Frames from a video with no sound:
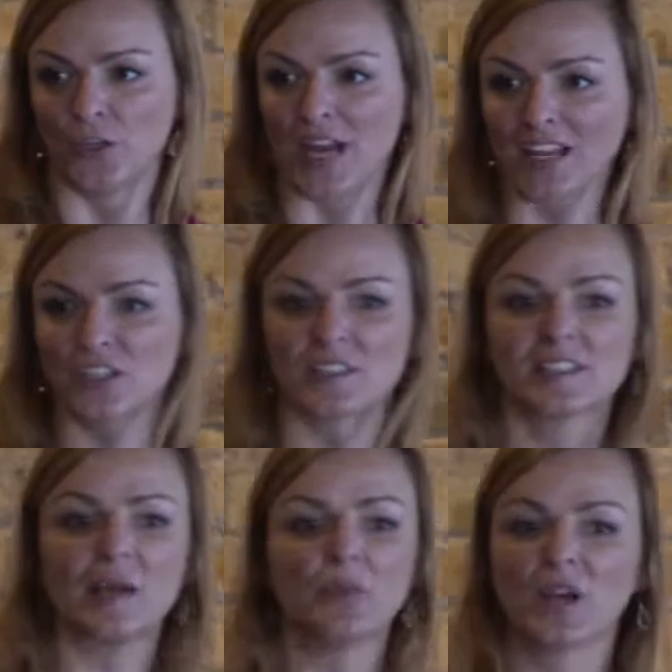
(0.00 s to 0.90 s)
You're not just
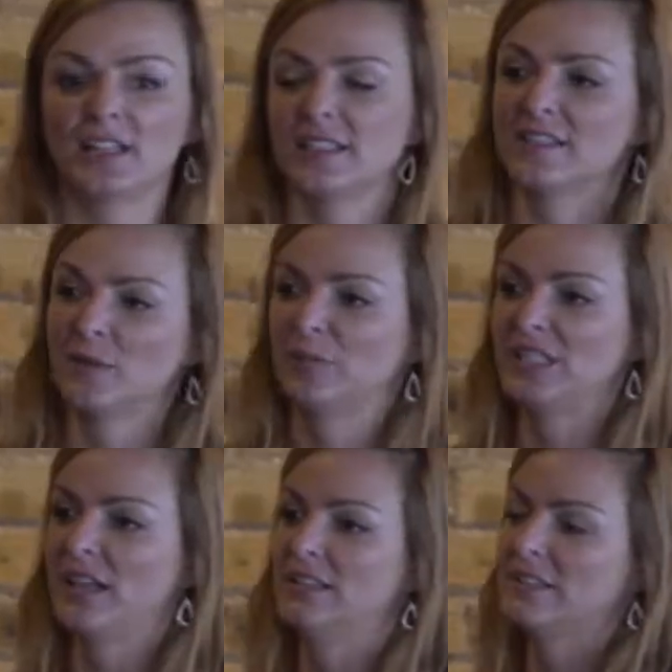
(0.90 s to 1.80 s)
summarizing
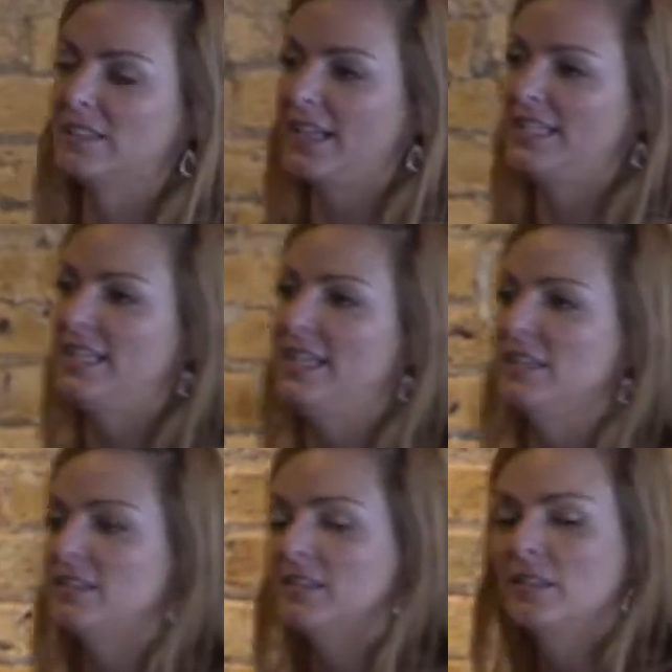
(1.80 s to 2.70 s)
somebody else's
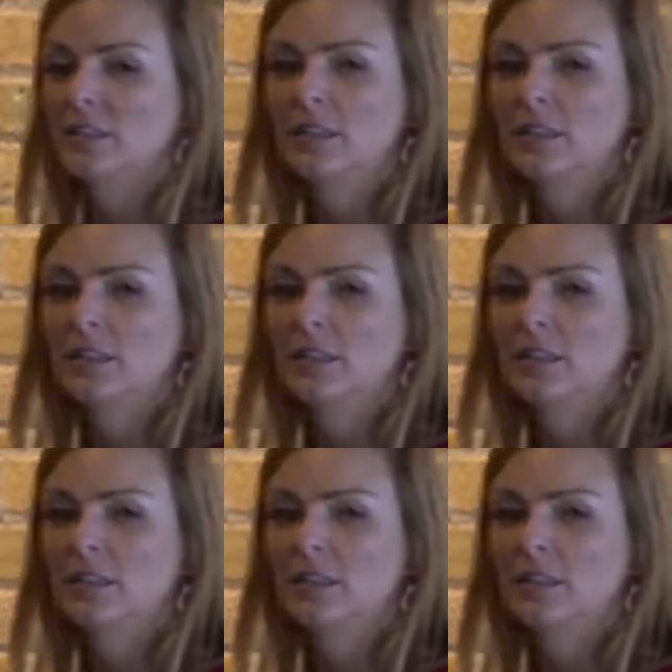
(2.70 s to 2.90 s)
ideas.